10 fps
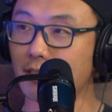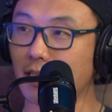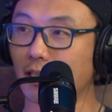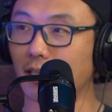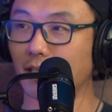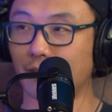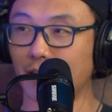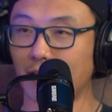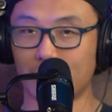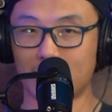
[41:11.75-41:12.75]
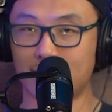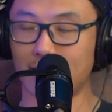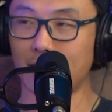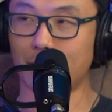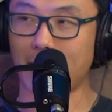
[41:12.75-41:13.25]
It's kind of like if he's
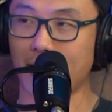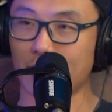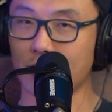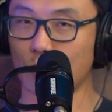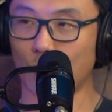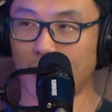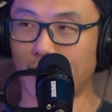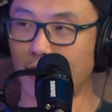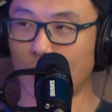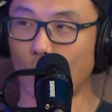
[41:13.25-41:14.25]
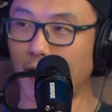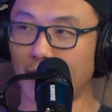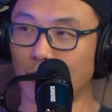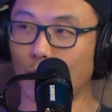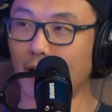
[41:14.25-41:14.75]
sitting back and just waiting,
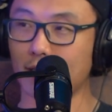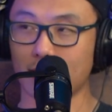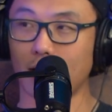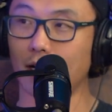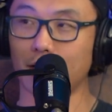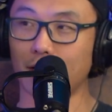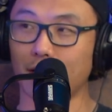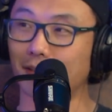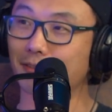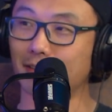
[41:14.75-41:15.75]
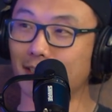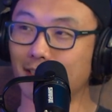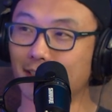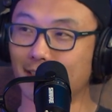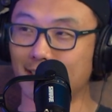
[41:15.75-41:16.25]
it's like, oh no,
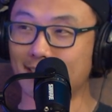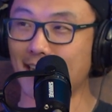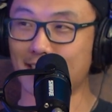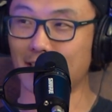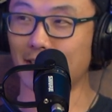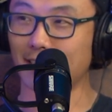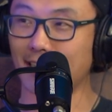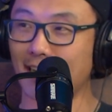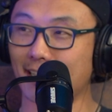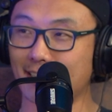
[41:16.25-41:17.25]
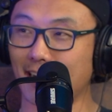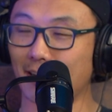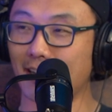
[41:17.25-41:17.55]
this guy's going to get knocked out,